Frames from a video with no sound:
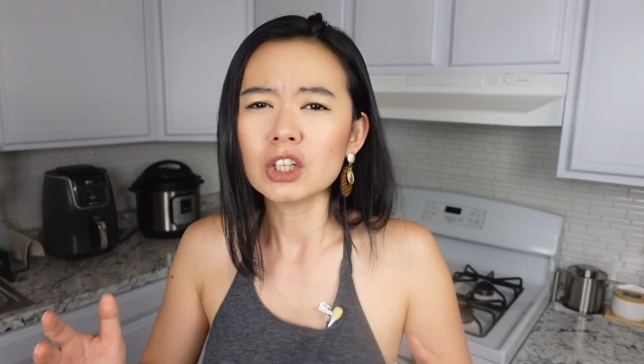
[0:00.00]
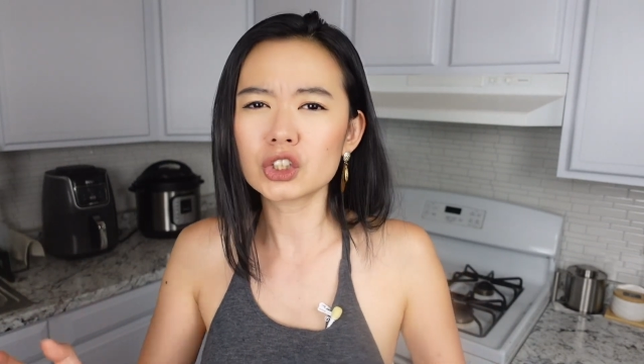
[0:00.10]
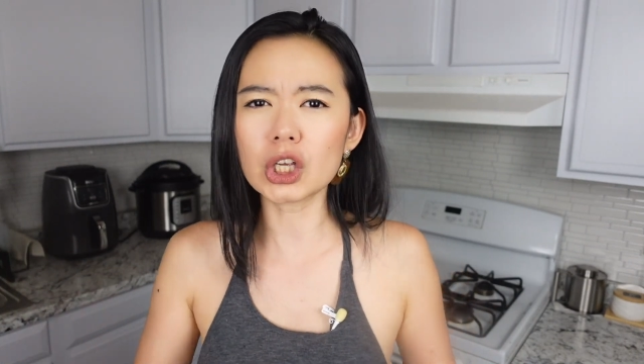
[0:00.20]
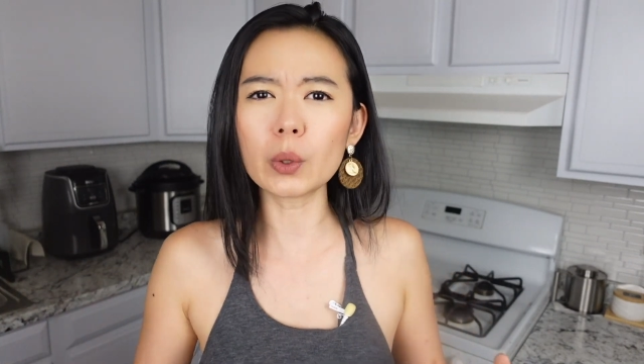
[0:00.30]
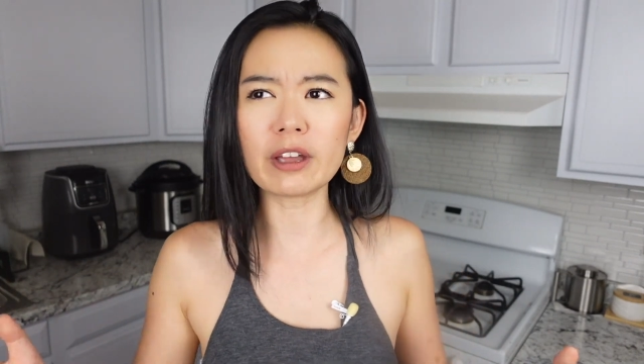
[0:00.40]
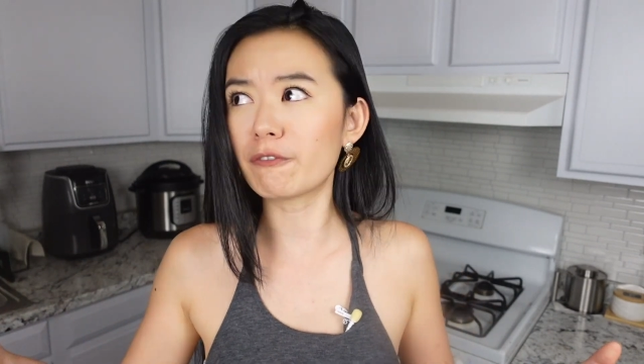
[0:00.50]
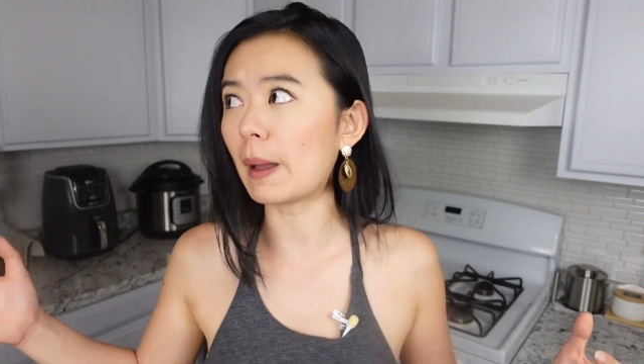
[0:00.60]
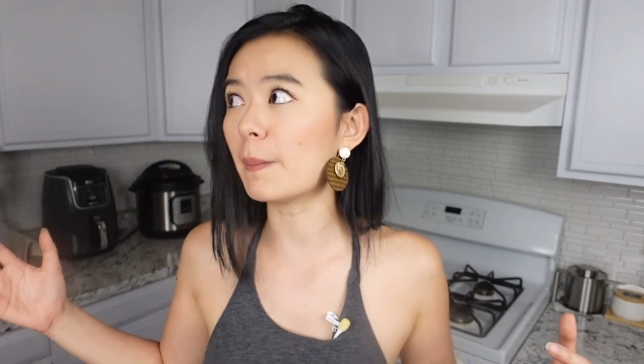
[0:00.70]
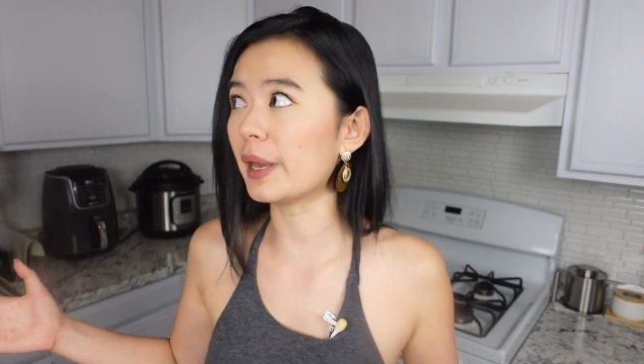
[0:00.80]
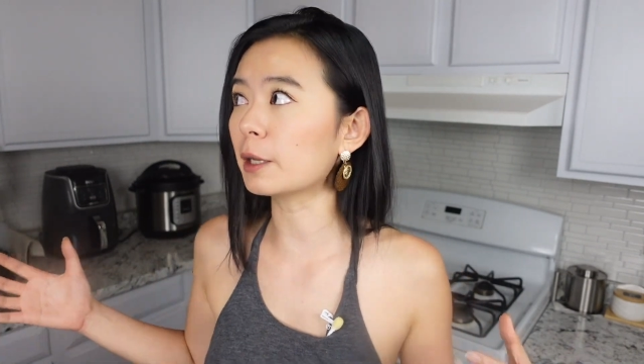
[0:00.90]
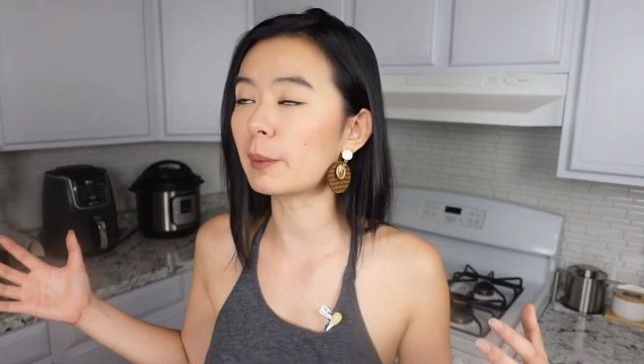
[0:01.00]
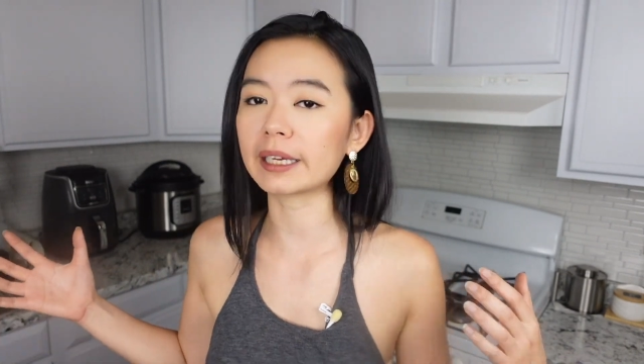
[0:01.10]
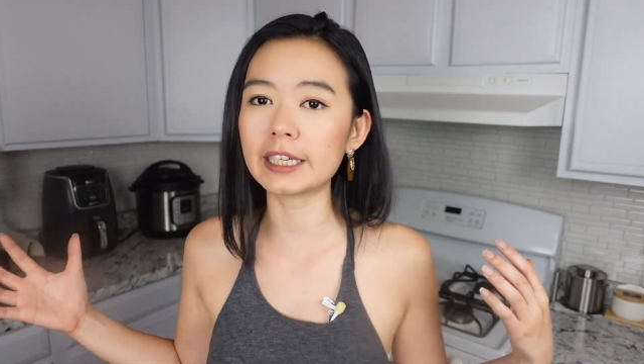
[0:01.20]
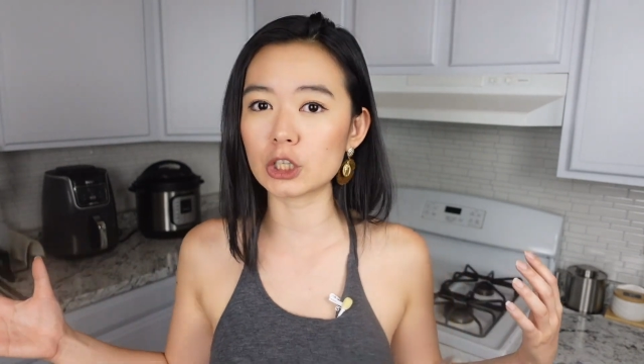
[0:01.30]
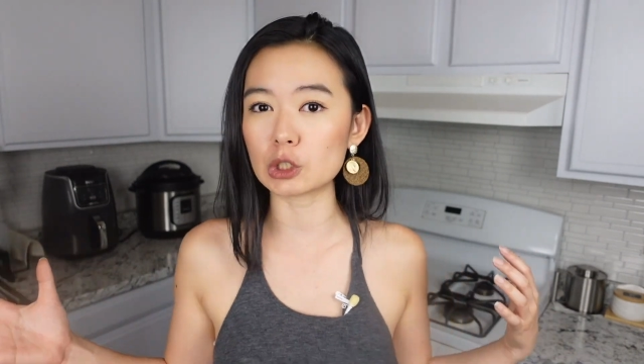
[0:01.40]
So if I make my
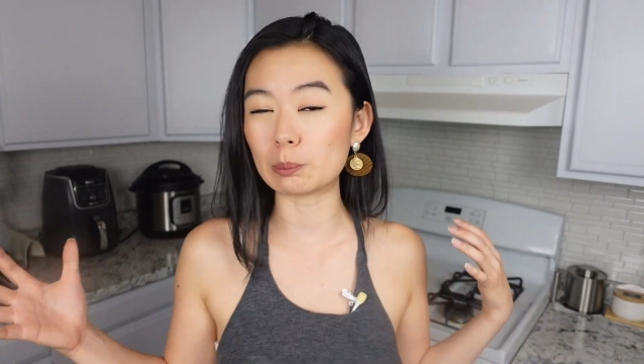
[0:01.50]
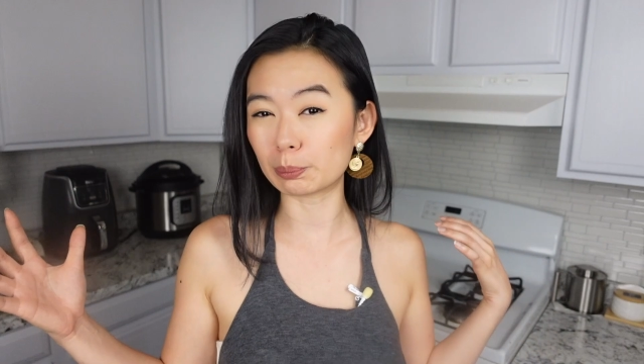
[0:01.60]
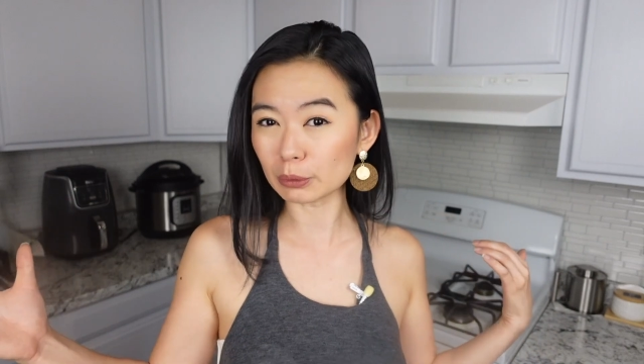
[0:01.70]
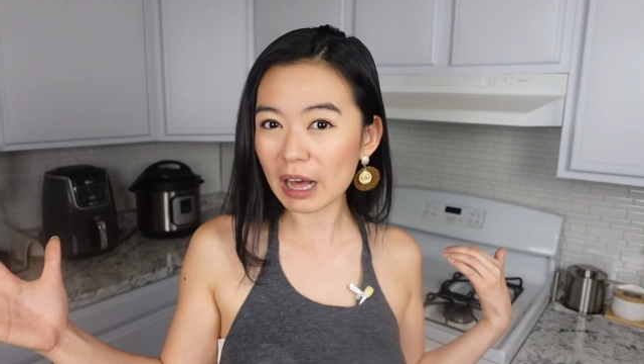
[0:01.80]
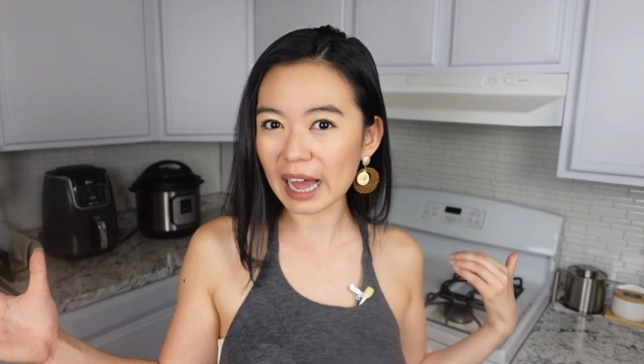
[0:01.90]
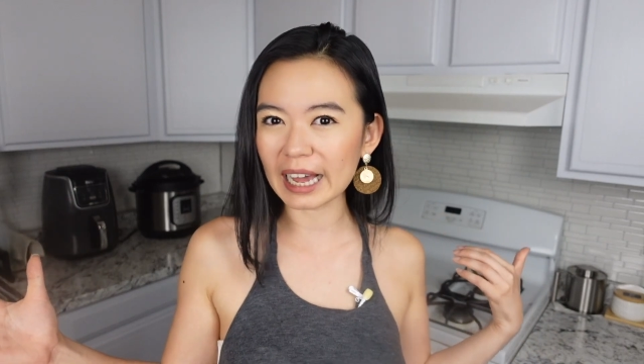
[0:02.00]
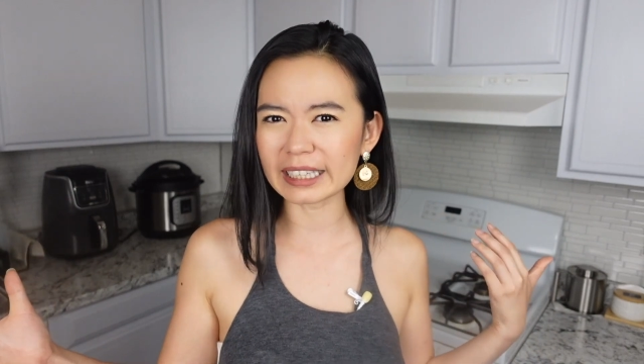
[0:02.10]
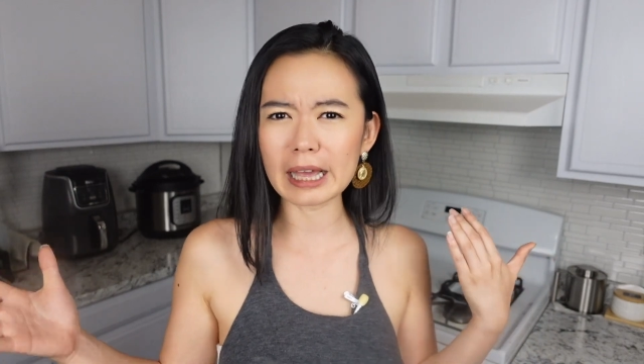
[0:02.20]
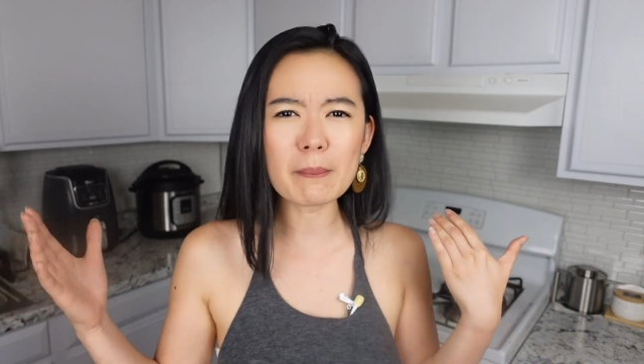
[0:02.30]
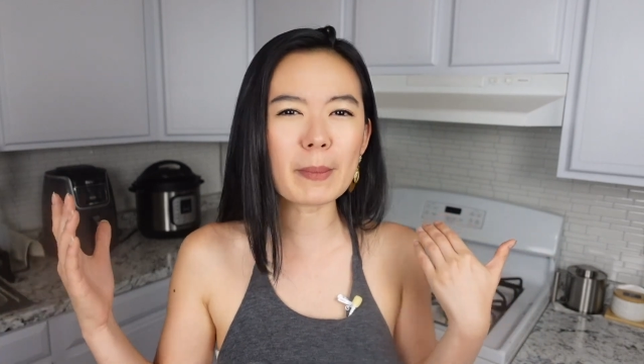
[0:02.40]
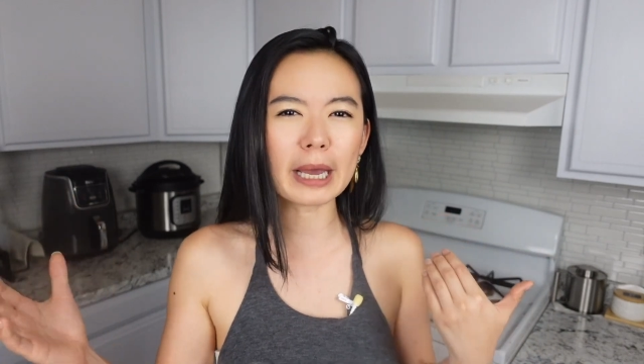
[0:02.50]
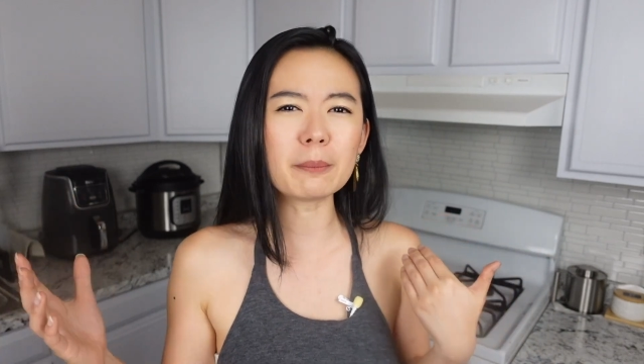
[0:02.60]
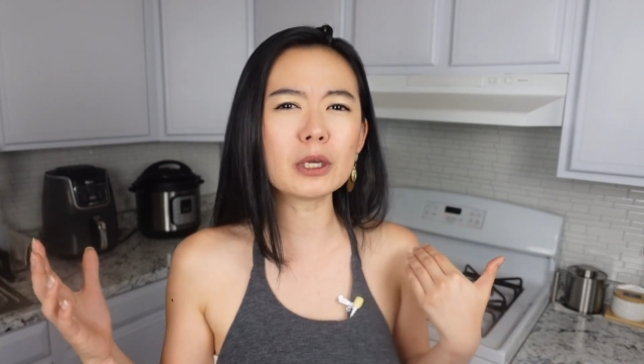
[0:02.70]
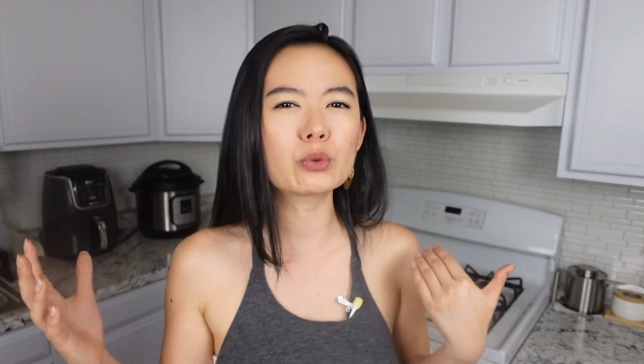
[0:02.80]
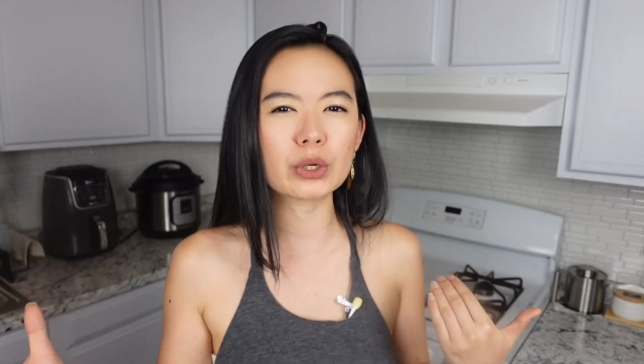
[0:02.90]
kitchen black, it might
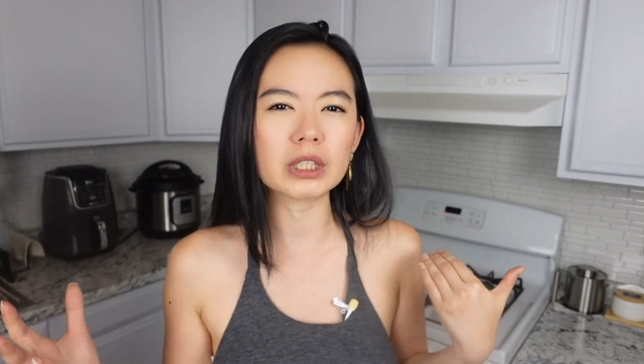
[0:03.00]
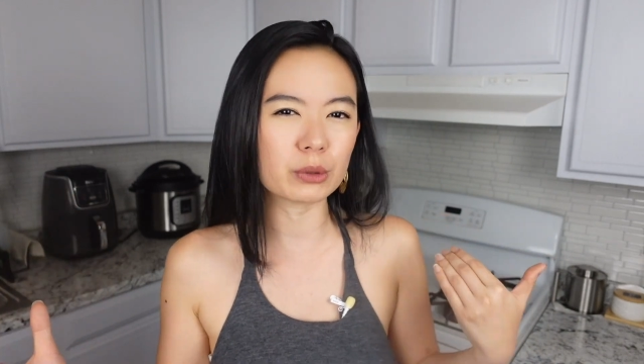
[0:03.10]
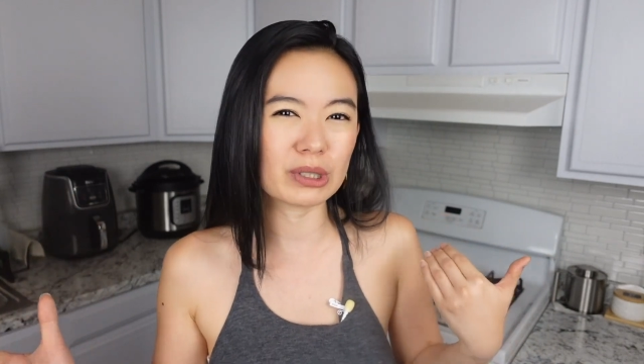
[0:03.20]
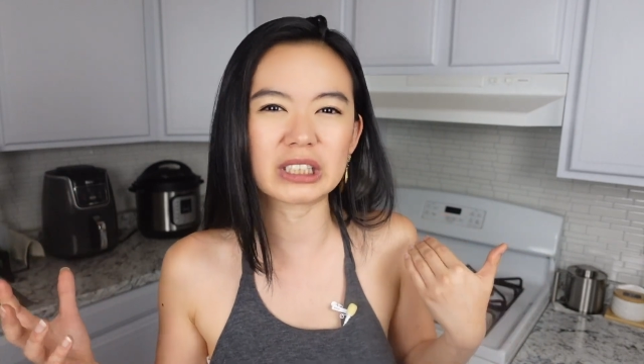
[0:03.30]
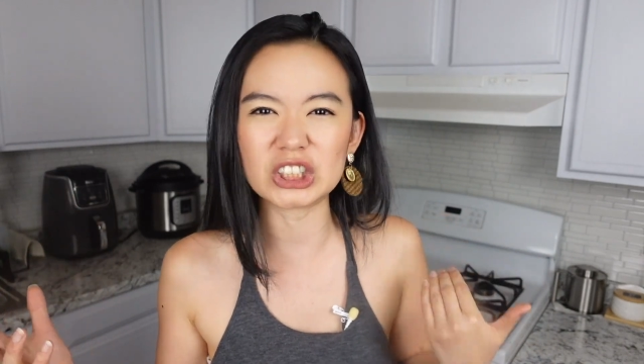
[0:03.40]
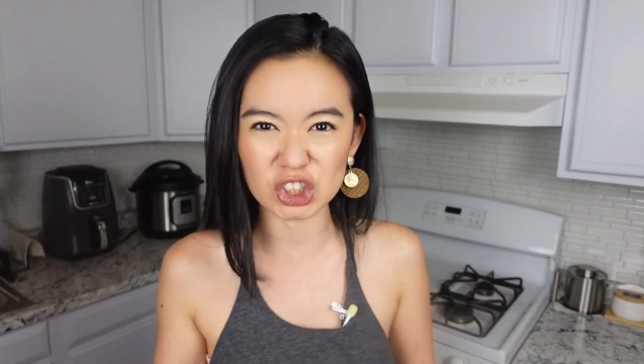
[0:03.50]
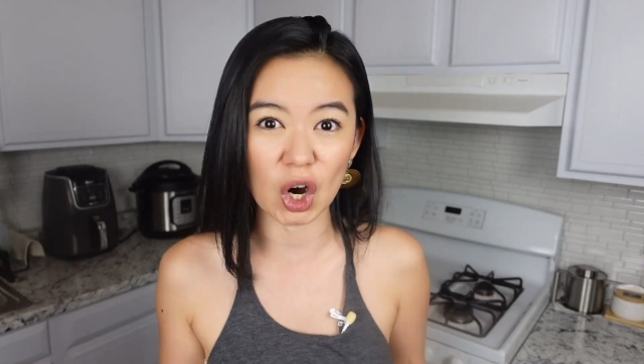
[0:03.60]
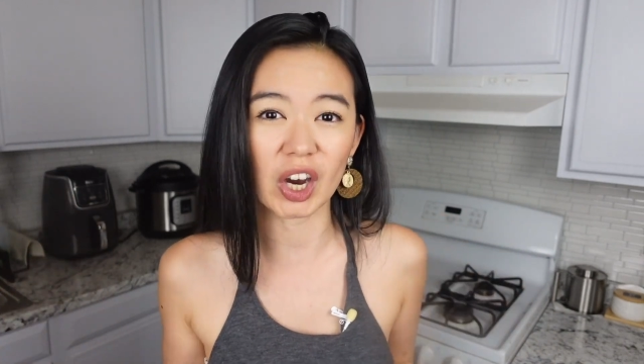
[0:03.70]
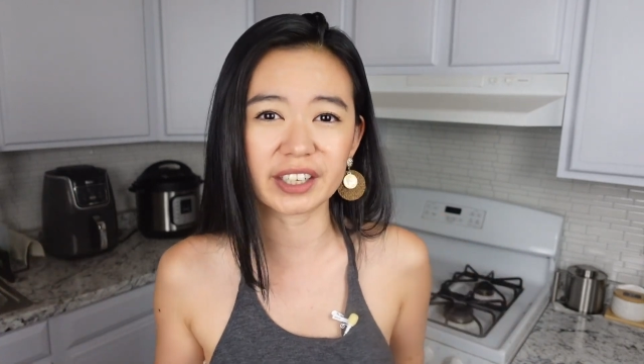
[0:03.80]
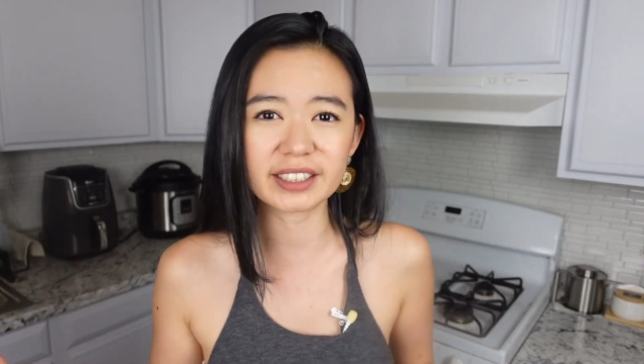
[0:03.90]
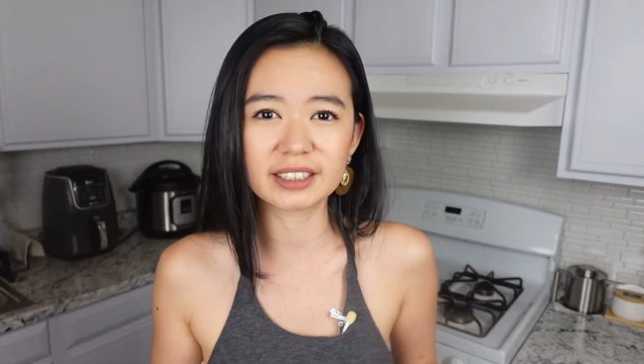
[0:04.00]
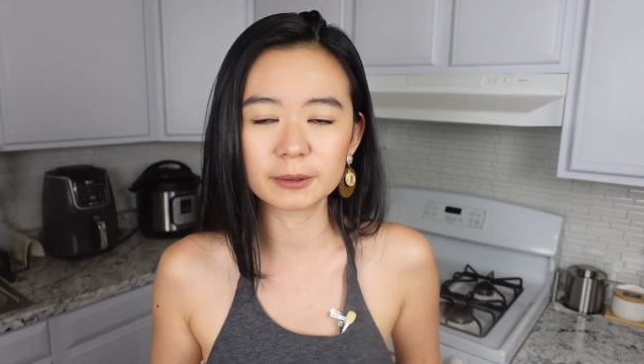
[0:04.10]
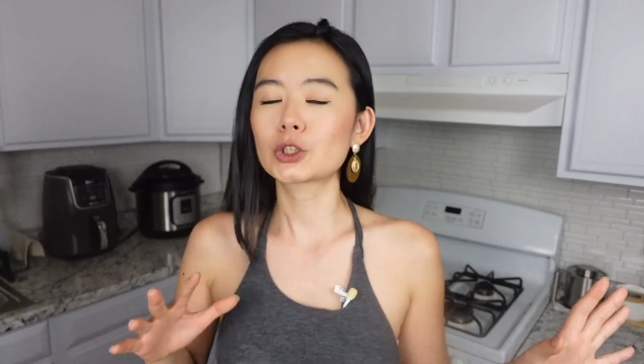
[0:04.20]
be really dark.